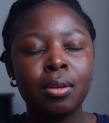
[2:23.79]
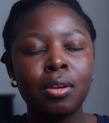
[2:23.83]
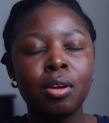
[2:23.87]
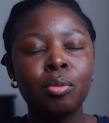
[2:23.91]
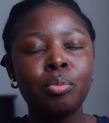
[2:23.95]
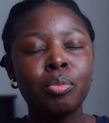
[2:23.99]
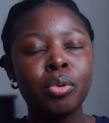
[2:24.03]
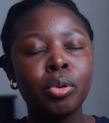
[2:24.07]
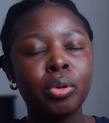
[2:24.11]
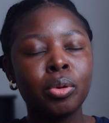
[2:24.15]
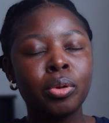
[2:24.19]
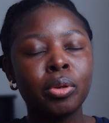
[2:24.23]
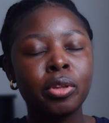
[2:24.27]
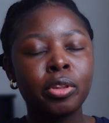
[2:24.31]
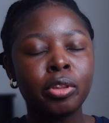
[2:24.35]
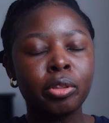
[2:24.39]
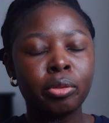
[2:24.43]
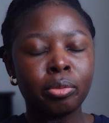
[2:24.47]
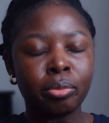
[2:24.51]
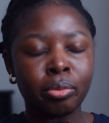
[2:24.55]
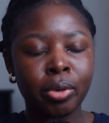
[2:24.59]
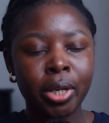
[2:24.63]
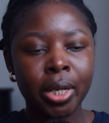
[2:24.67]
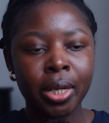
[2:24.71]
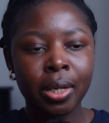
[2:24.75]
Number
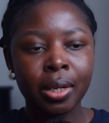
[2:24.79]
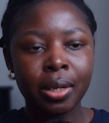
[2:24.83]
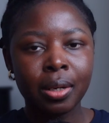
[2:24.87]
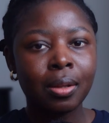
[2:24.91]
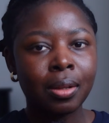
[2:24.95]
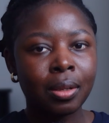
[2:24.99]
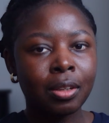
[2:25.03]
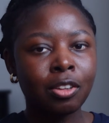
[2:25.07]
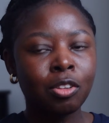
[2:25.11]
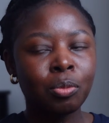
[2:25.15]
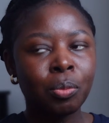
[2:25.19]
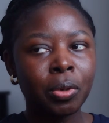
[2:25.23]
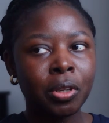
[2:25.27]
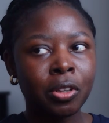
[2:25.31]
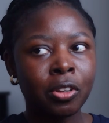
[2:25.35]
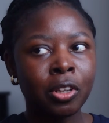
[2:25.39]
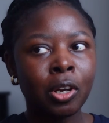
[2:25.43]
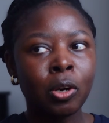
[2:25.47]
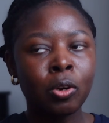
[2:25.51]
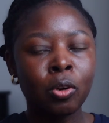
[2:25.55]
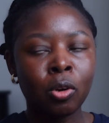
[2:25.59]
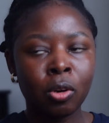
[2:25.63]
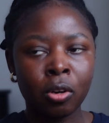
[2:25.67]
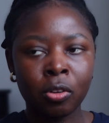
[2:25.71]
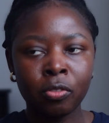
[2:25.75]
3. This might
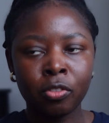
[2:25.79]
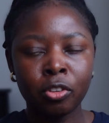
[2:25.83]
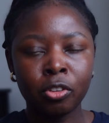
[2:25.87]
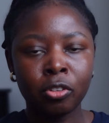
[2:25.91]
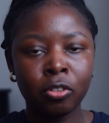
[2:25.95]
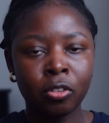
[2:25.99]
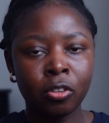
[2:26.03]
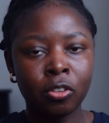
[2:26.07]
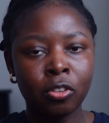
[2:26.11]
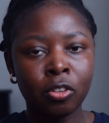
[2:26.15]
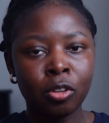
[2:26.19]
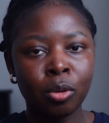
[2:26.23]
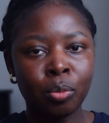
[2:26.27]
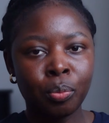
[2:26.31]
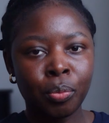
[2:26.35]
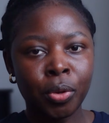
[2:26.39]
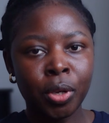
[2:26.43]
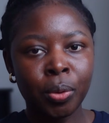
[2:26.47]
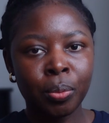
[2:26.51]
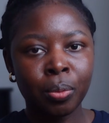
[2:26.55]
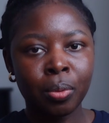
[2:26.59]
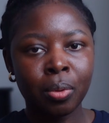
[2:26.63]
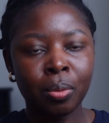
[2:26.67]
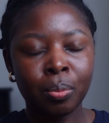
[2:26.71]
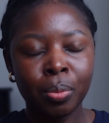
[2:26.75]
sound obvious to some
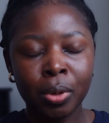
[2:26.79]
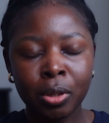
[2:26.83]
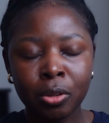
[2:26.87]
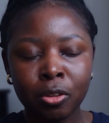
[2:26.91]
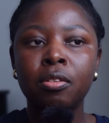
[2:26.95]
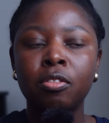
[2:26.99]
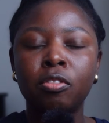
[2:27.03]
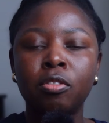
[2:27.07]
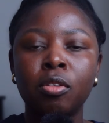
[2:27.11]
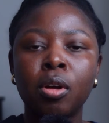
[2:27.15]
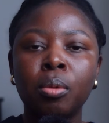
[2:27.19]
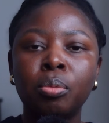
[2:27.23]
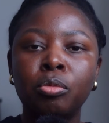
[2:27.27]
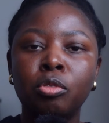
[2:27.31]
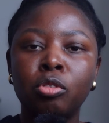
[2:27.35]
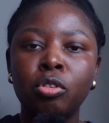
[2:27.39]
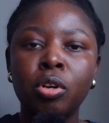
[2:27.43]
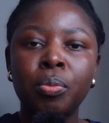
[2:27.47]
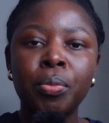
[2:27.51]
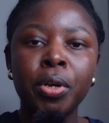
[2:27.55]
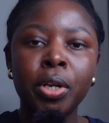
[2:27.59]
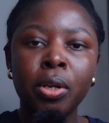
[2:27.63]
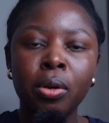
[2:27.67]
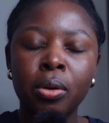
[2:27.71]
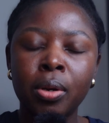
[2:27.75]
people, but stop
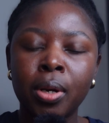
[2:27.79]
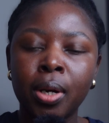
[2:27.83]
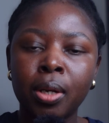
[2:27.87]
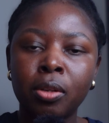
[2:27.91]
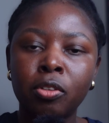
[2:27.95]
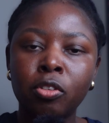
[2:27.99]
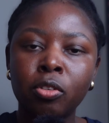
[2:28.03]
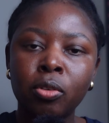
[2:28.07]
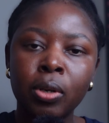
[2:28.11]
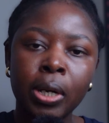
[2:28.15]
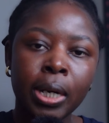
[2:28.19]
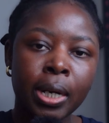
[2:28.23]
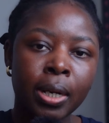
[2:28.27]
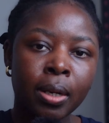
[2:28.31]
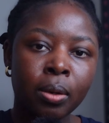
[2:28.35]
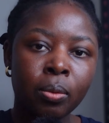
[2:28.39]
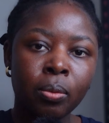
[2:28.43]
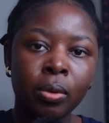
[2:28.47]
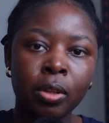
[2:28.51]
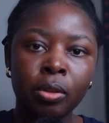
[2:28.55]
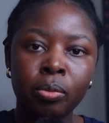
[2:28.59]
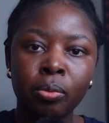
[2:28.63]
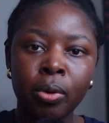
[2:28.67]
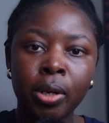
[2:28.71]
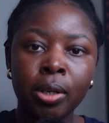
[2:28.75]
trimming your natural hair
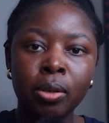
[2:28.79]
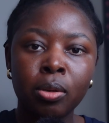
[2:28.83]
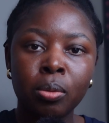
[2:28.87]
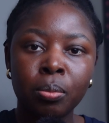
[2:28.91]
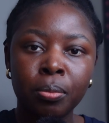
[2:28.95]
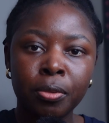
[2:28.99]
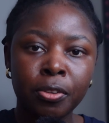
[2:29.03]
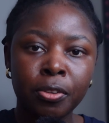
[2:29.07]
with random